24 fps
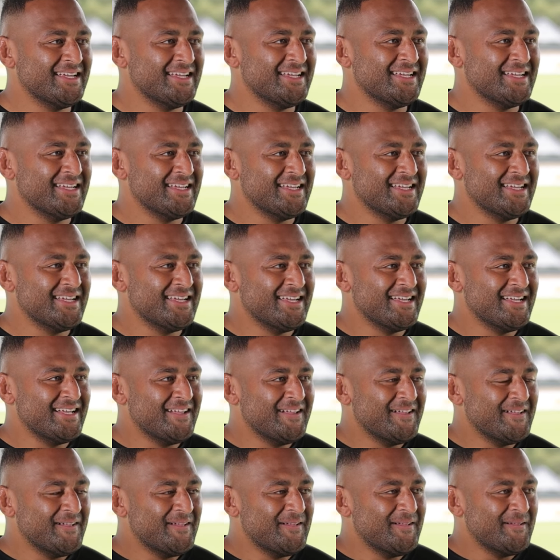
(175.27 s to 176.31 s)
so we're talking with the
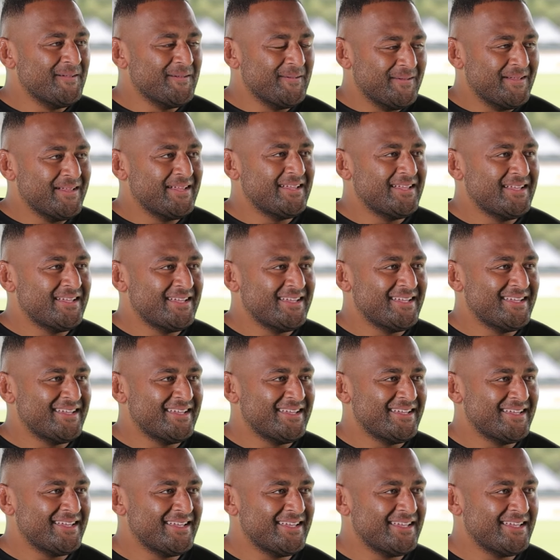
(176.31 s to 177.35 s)
others about some other guys
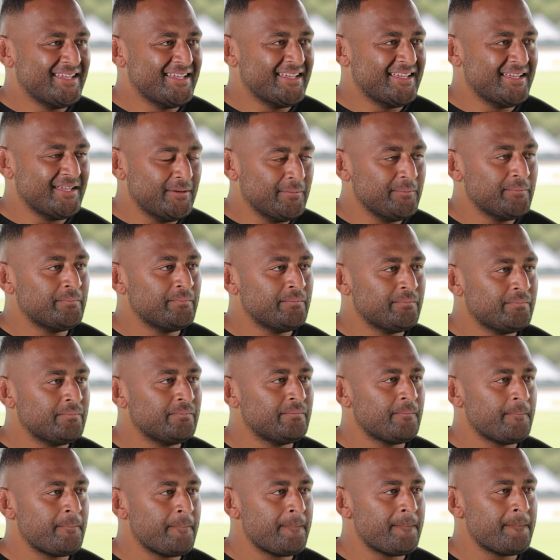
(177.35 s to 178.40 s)
stepping up with
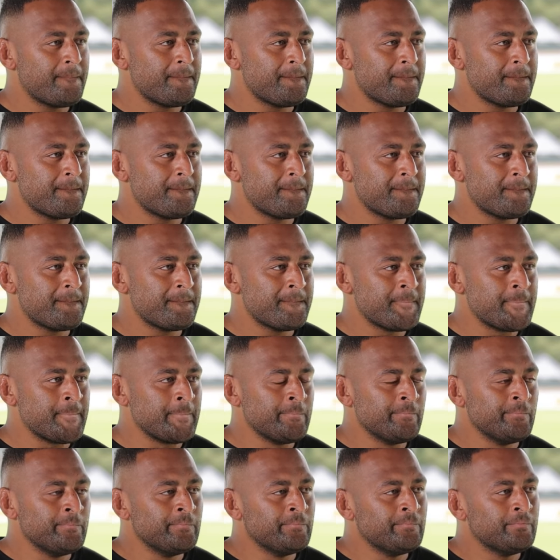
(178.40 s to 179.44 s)
leadership roles, and,
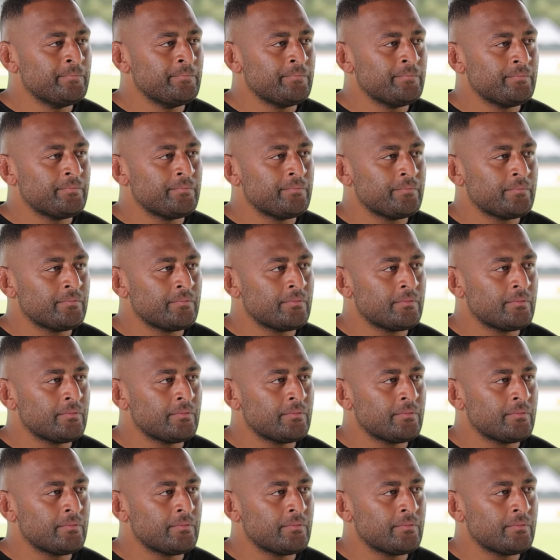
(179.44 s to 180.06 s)
um, another other guys coming